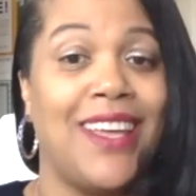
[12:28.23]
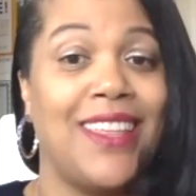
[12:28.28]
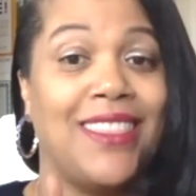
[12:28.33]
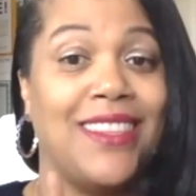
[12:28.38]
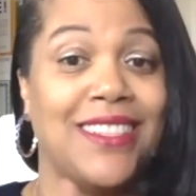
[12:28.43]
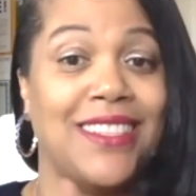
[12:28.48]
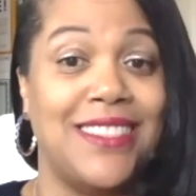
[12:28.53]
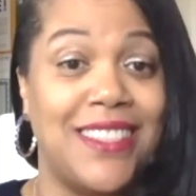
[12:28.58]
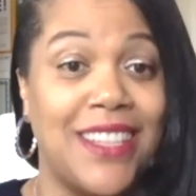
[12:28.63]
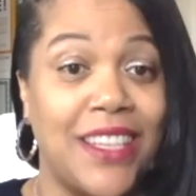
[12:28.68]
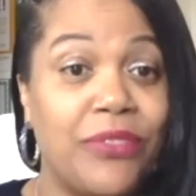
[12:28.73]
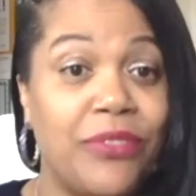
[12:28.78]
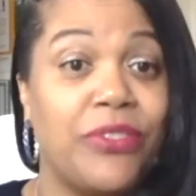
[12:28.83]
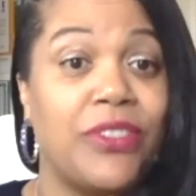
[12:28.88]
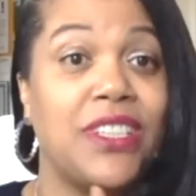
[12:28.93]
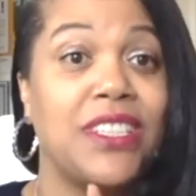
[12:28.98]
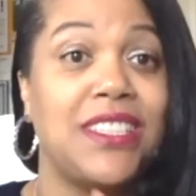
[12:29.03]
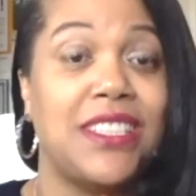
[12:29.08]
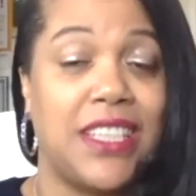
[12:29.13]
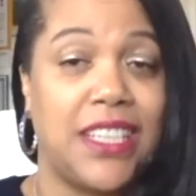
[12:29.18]
The
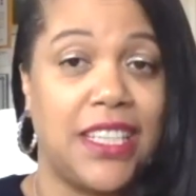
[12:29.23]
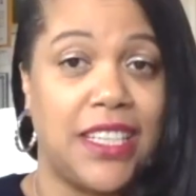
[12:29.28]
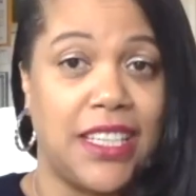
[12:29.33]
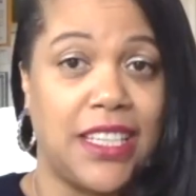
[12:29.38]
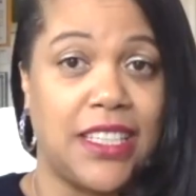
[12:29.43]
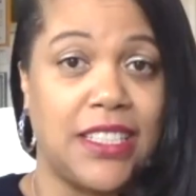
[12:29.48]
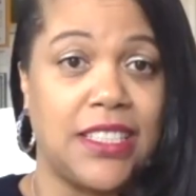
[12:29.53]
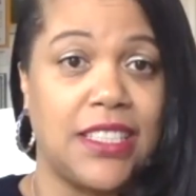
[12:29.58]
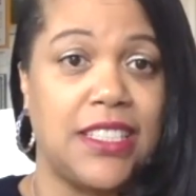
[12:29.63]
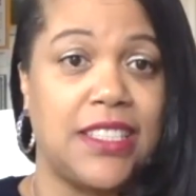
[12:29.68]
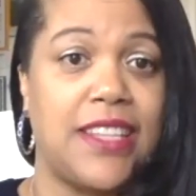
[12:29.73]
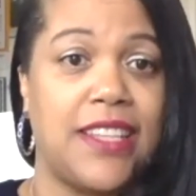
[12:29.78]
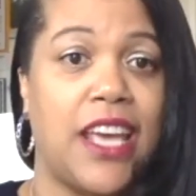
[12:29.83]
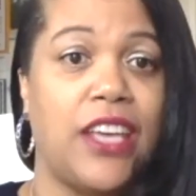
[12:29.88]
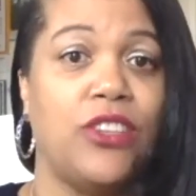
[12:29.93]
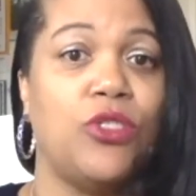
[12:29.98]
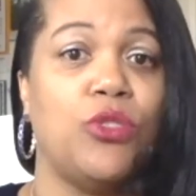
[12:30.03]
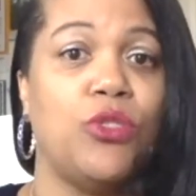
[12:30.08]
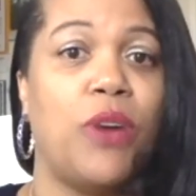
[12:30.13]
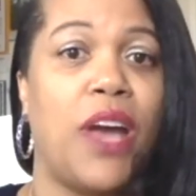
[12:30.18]
difference is is
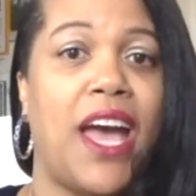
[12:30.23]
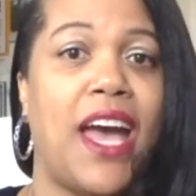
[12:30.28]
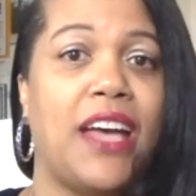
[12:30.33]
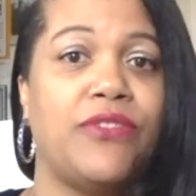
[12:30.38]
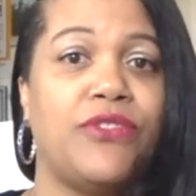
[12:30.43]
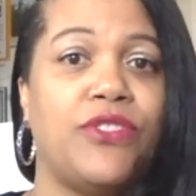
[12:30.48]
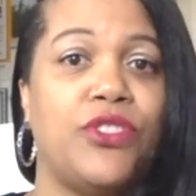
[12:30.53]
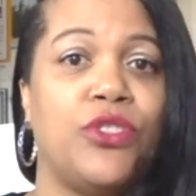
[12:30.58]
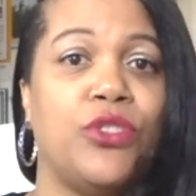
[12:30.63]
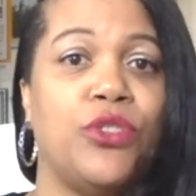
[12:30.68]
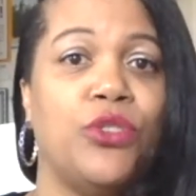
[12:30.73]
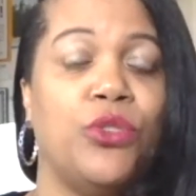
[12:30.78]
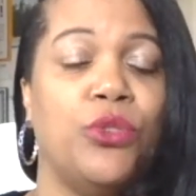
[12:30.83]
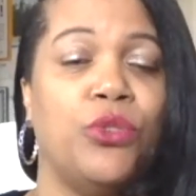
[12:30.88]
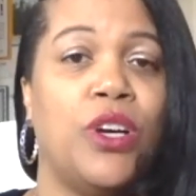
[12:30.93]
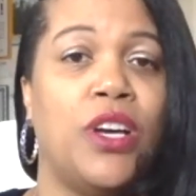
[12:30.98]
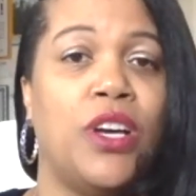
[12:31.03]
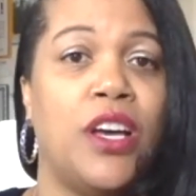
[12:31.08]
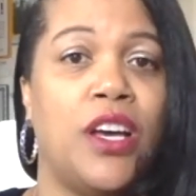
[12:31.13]
that you have to